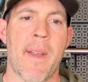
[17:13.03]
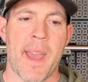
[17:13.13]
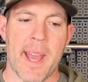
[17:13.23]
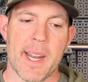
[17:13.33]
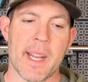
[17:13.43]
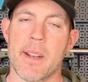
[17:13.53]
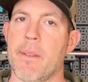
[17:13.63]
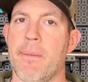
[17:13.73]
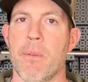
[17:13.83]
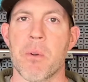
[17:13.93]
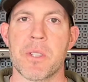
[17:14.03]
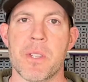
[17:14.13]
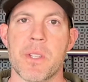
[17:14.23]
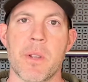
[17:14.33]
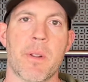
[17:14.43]
and it
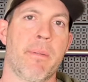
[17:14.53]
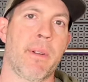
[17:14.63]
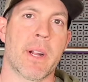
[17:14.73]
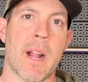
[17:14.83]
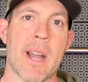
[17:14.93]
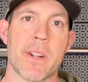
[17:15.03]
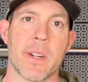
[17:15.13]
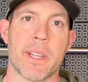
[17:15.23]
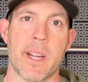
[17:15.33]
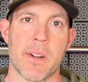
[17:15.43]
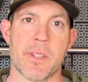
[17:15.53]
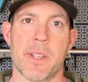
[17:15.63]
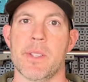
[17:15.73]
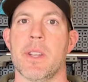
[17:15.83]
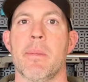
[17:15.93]
forces you to figure out your gear
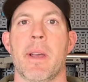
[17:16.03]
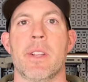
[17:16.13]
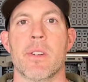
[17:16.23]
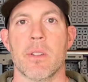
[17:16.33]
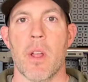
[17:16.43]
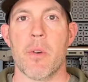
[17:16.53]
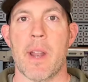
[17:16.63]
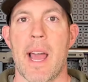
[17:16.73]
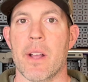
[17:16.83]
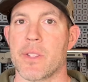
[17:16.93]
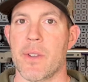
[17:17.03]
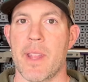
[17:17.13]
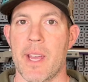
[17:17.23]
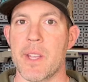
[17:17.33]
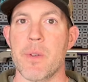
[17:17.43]
system and your loadout so
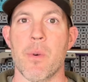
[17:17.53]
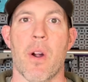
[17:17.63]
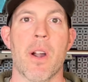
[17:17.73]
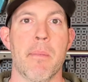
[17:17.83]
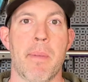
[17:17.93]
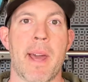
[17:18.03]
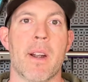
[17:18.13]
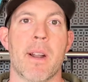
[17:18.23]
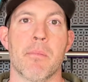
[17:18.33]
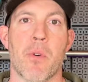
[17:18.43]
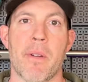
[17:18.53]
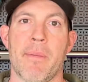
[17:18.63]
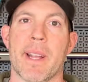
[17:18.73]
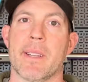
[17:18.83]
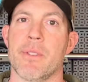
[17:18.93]
that you are a better and more
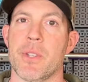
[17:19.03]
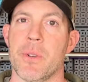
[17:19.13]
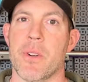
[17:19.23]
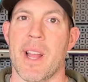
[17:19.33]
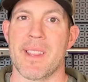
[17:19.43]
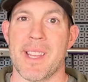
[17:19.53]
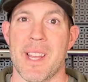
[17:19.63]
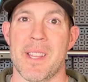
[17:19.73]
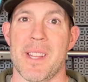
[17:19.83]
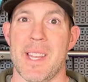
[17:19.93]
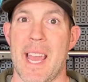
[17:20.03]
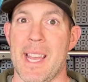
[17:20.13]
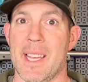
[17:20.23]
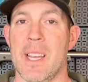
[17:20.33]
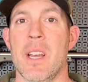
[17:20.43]
effective shooter at the end of the
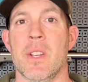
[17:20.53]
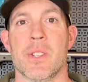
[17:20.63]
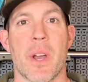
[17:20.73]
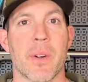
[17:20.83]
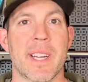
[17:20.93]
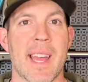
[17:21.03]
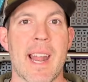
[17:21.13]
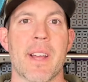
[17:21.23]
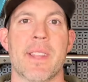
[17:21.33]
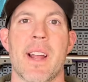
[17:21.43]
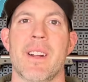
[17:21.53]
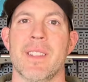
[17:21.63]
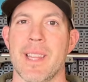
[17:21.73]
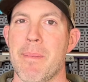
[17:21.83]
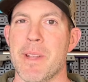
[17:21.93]
day. So get out there,
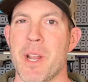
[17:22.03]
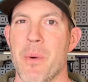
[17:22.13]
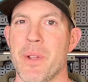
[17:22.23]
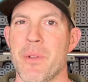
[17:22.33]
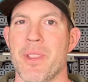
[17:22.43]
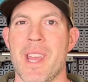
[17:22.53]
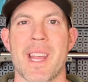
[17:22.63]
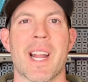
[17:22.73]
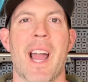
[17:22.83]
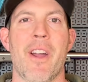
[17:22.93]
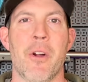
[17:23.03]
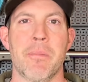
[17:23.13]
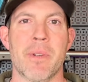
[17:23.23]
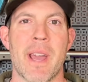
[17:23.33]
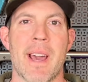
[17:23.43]
let me know what you think. I
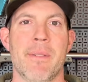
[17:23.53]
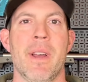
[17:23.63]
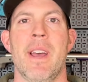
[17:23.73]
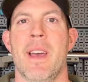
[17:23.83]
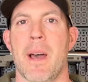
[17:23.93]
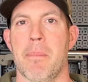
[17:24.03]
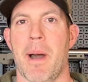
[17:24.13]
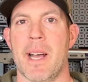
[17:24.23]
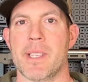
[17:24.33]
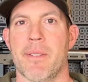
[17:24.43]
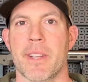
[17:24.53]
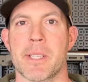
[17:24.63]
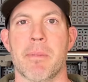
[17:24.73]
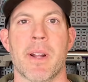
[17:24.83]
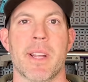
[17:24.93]
hope you have a positive
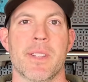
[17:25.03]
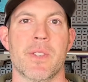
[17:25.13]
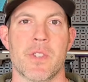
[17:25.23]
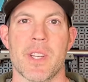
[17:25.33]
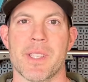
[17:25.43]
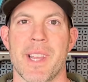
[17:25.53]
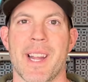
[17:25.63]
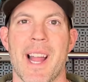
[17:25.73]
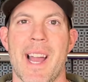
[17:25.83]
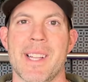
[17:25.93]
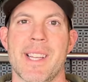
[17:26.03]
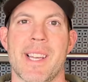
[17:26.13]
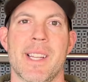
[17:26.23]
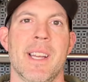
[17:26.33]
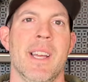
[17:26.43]
experience just like I
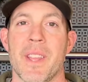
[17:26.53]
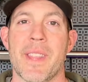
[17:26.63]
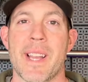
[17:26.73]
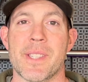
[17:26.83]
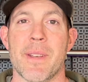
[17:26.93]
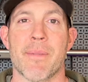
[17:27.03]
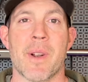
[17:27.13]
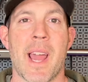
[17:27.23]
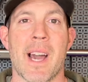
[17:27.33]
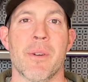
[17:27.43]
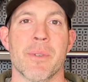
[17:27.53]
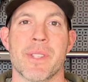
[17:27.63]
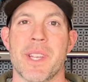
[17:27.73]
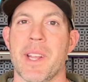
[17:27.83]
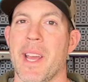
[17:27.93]
did. That's it for now. We'll
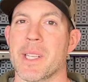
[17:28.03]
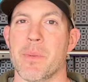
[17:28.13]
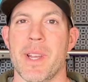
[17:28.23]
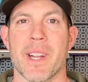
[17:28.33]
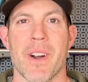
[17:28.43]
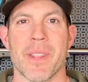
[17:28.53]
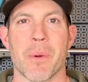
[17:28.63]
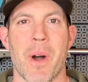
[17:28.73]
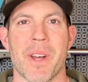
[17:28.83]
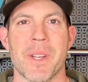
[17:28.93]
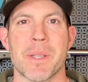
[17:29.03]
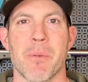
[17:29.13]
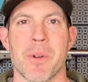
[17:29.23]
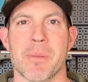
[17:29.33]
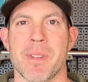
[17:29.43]
see you next week on The Quality
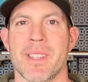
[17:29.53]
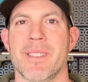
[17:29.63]
Sportsman.